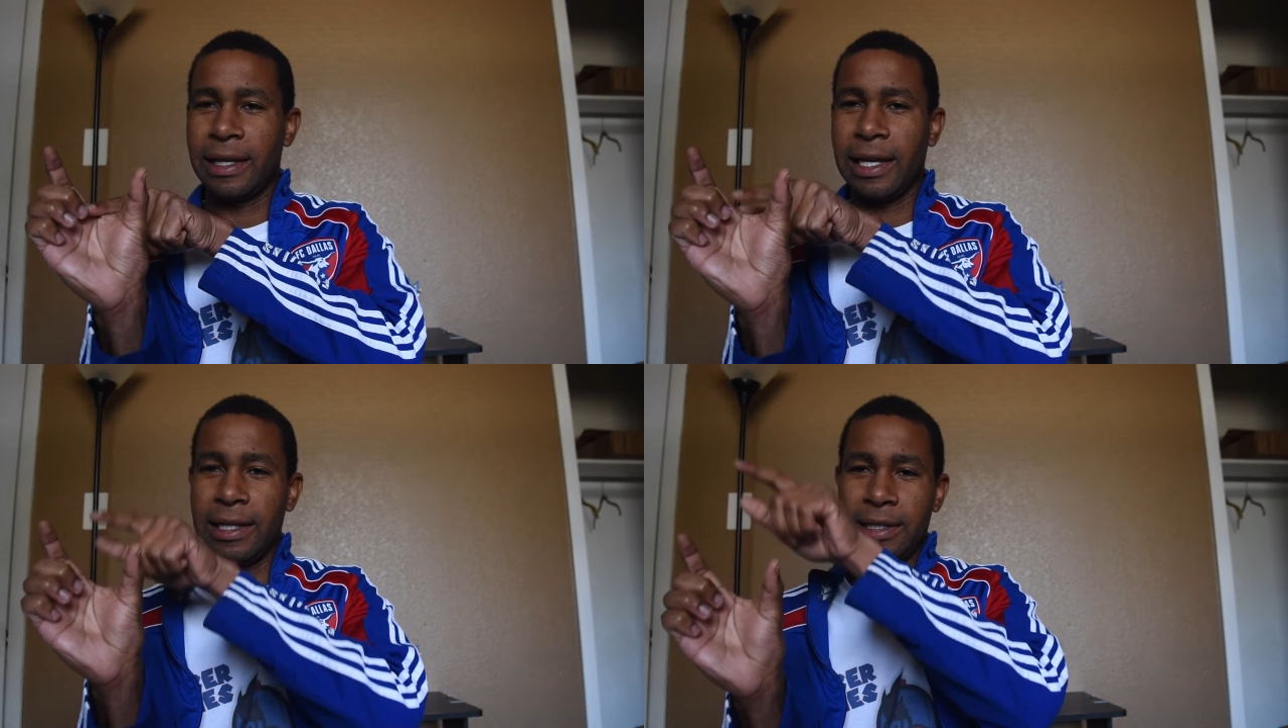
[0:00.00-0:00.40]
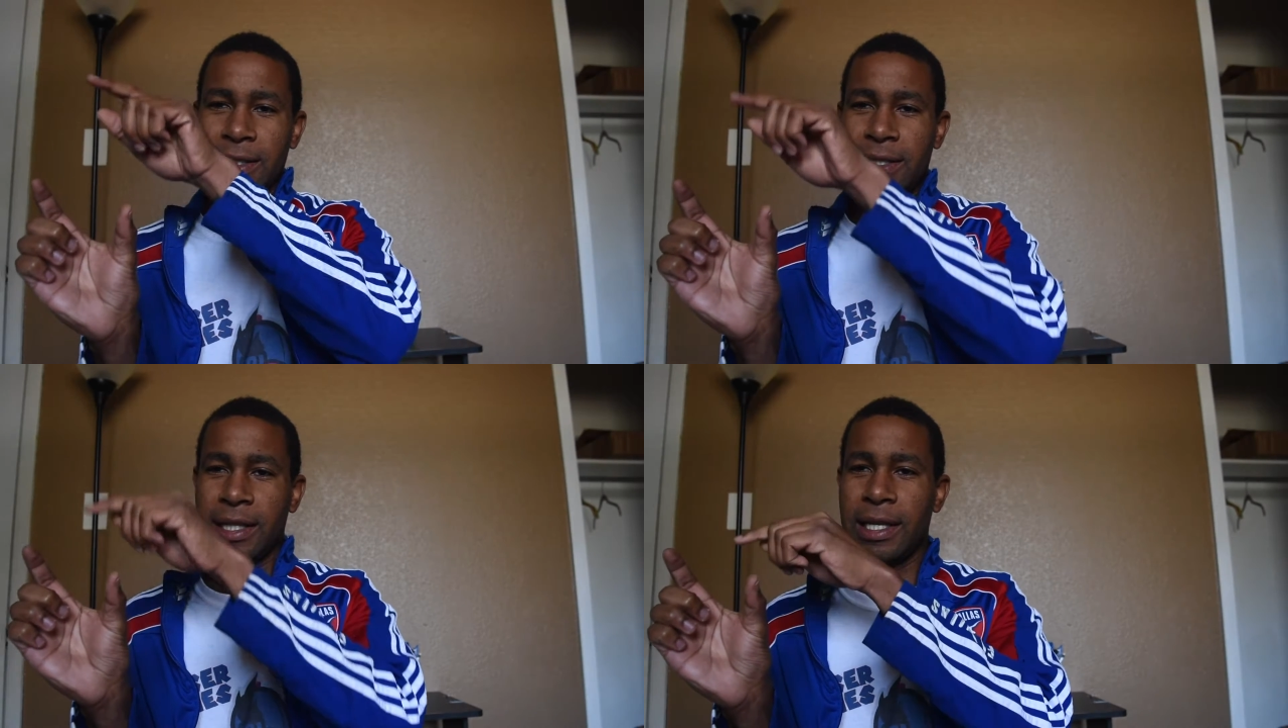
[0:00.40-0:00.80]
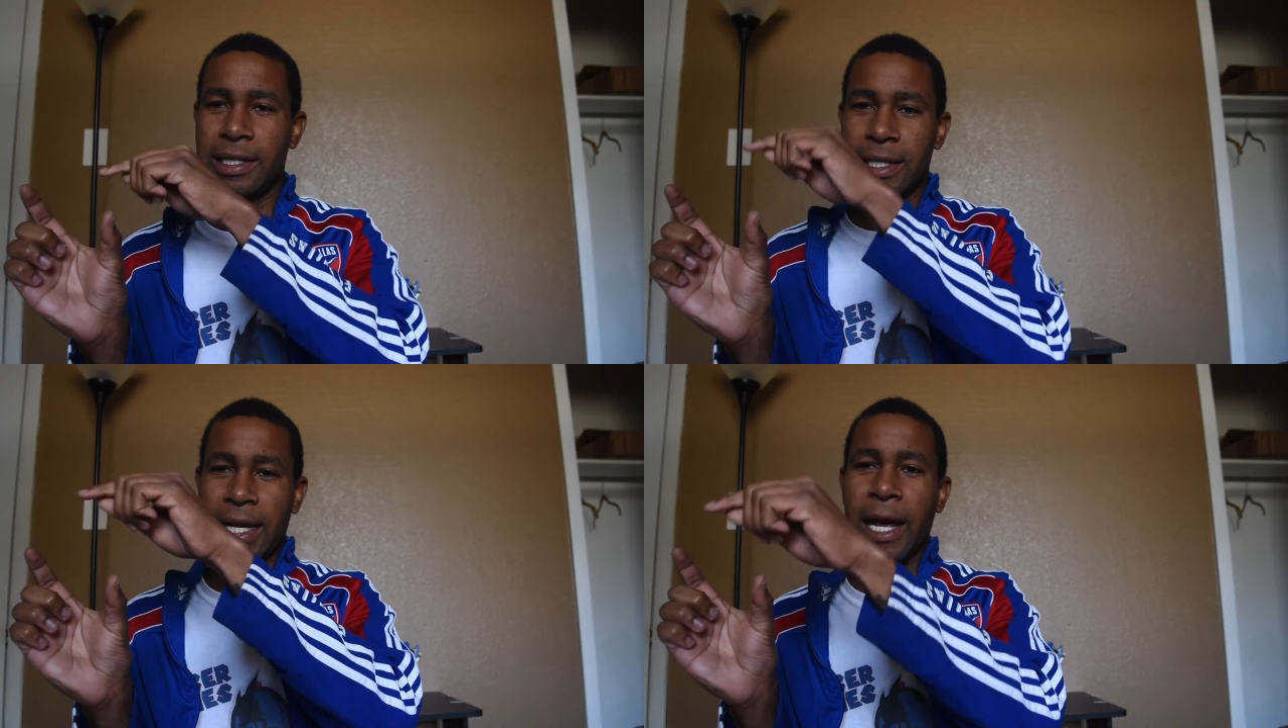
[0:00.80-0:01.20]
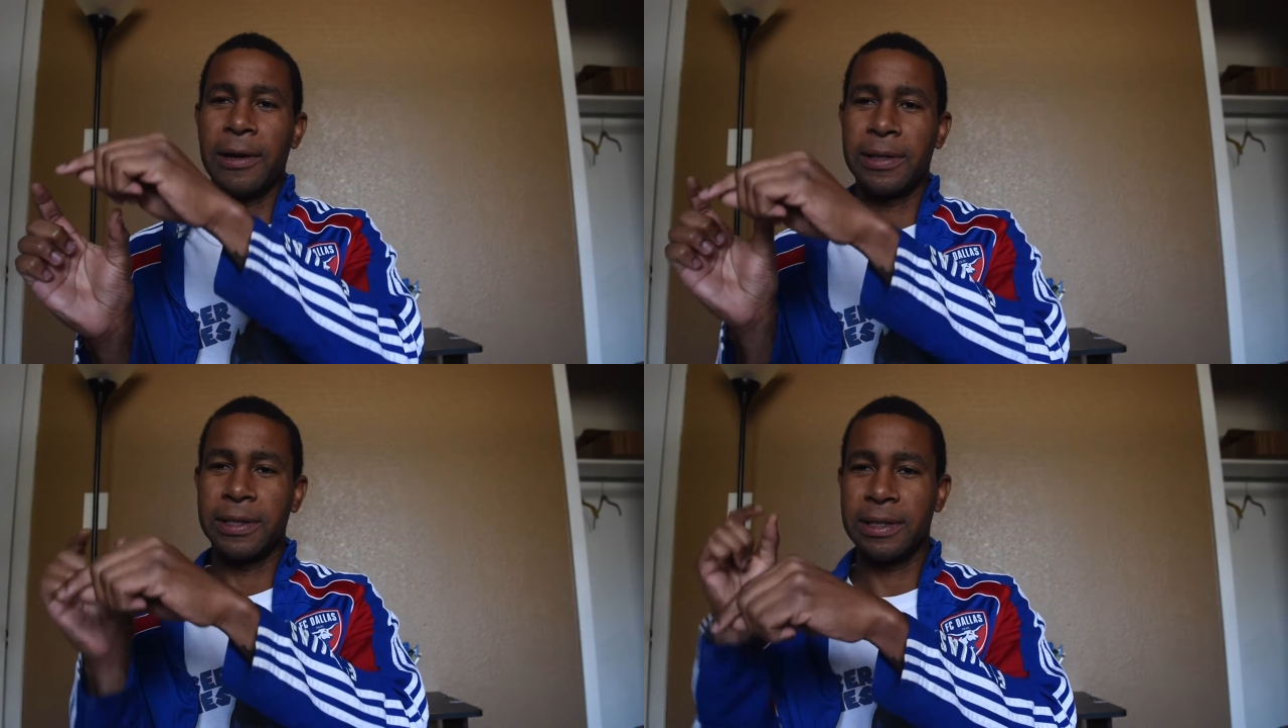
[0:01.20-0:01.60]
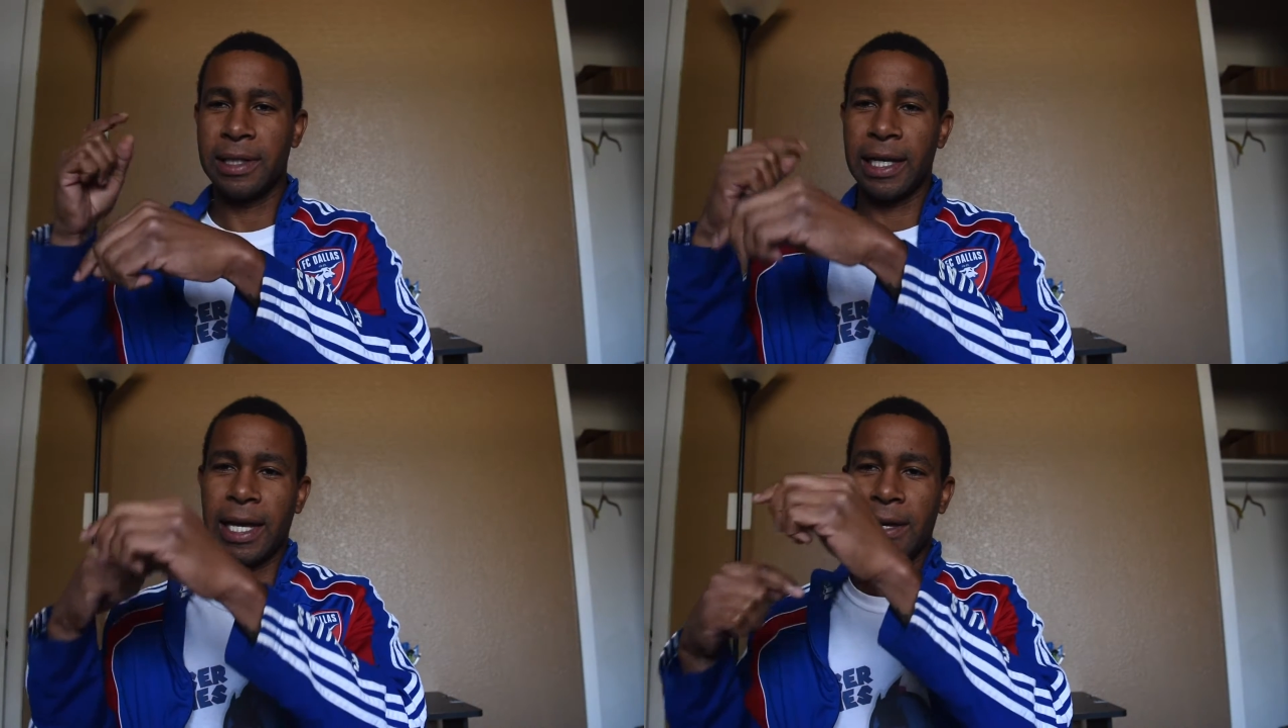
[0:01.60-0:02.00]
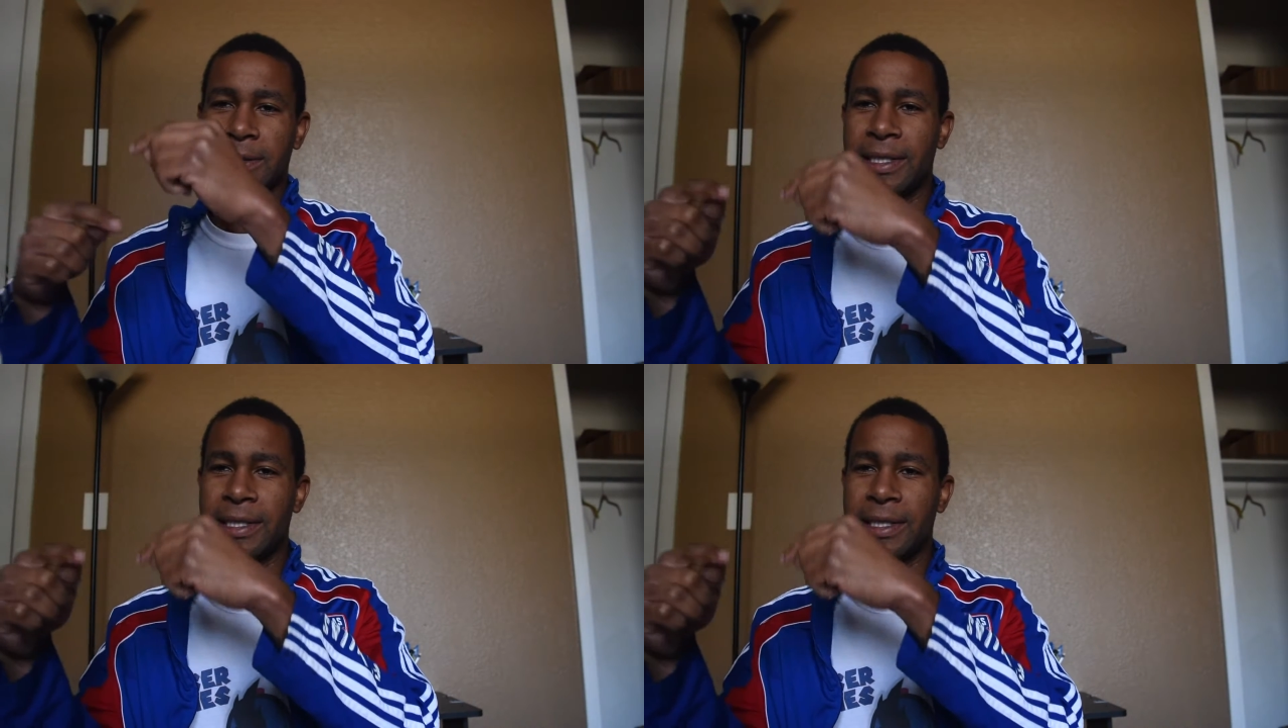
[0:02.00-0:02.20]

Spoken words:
And it just is a counter that counts